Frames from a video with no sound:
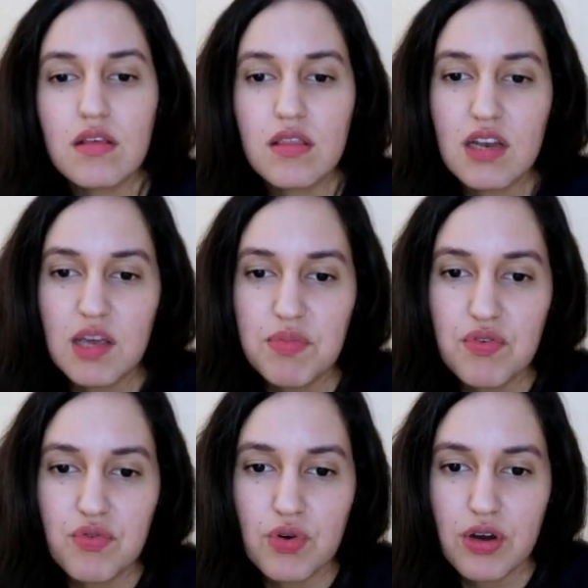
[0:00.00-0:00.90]
The night
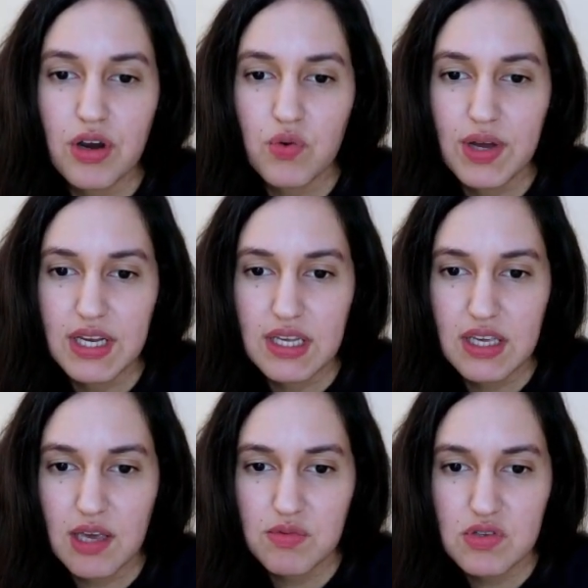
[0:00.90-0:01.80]
before our wedding, he
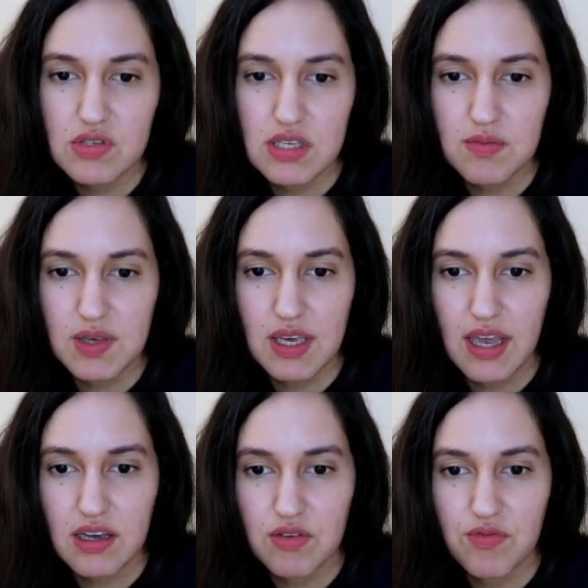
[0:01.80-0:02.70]
came to see me
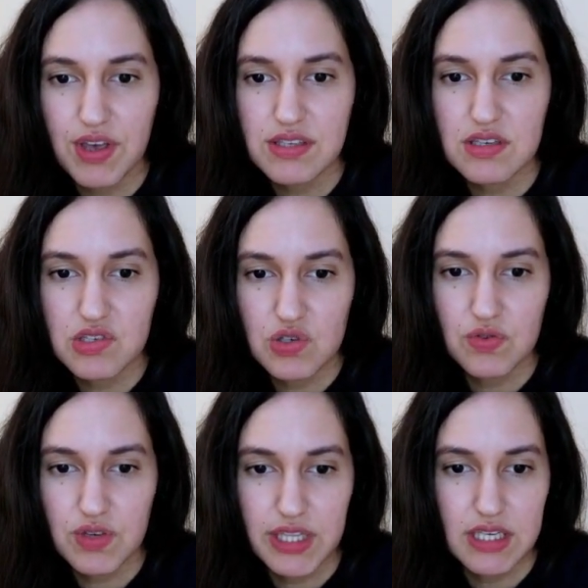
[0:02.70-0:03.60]
and confessed his true
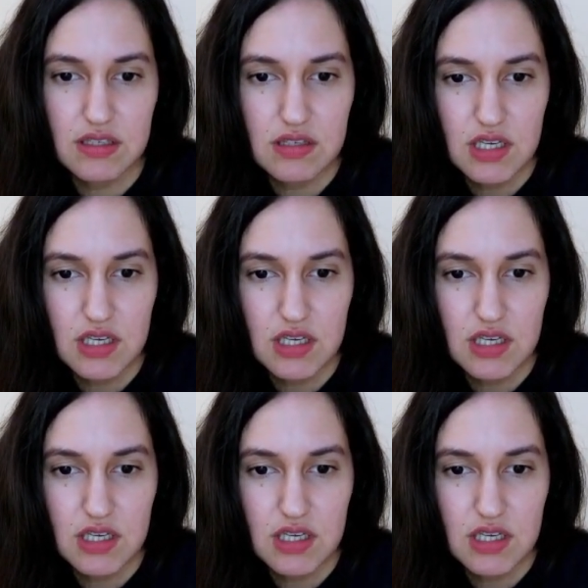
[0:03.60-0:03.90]
feelings.